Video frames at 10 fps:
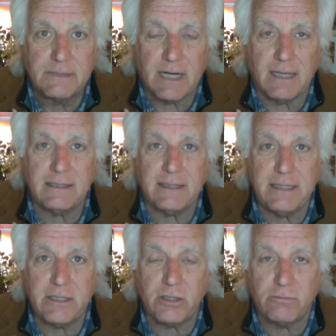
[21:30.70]

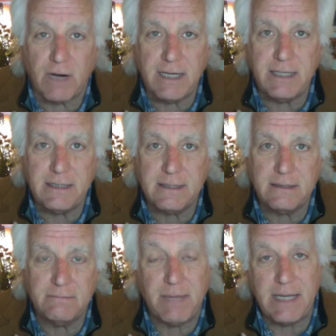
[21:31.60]
Condoleezza
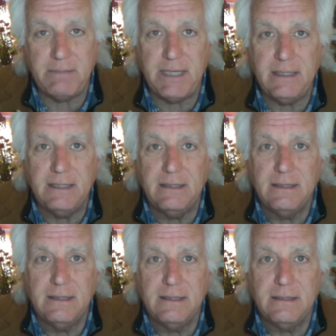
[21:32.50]
Rice, maybe
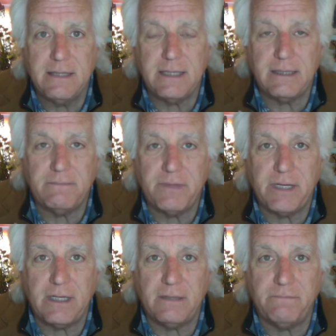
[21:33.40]
the
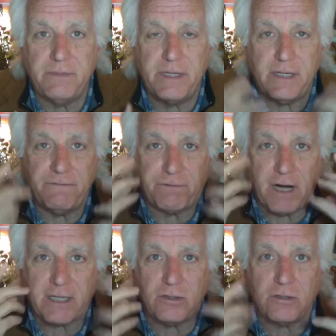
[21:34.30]
the the
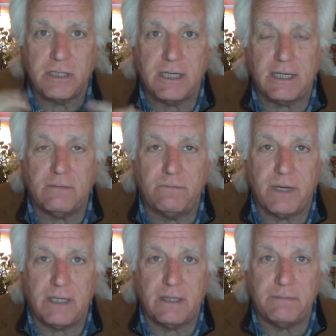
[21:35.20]
freckled uh,
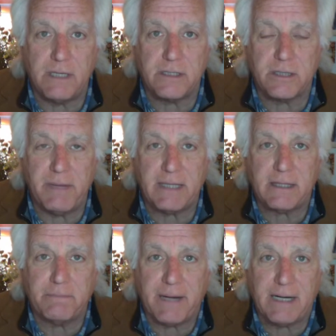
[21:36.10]
uh,
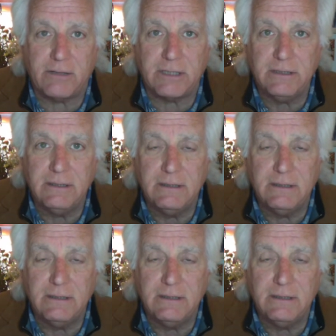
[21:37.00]
Samantha Power.